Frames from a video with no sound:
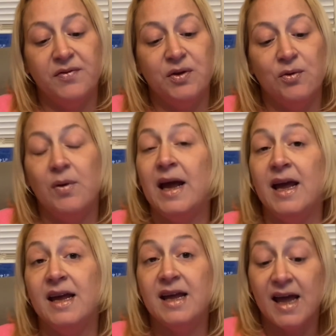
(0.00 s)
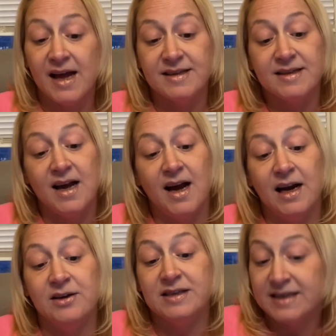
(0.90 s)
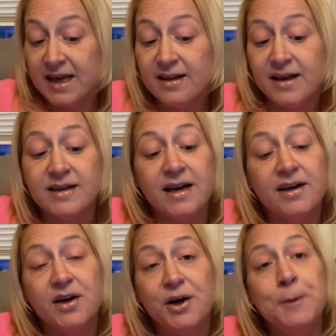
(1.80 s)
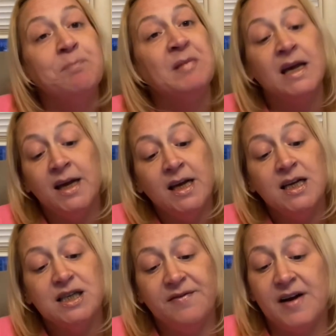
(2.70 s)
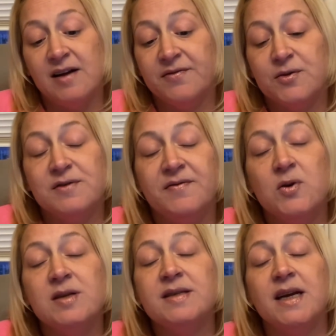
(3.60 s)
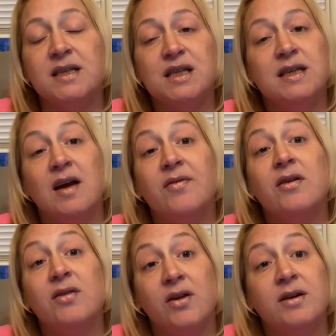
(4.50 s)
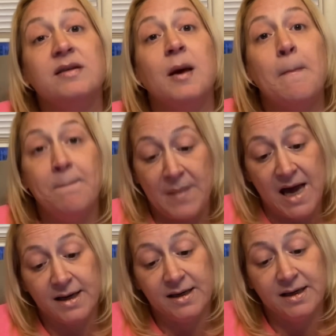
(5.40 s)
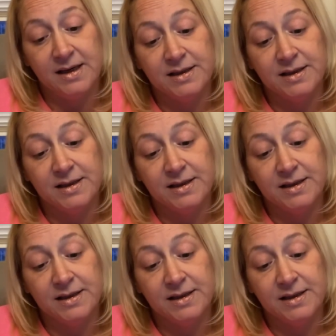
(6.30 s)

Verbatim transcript: threw a cast iron skillet at her, she filed for divorce and she never looked back.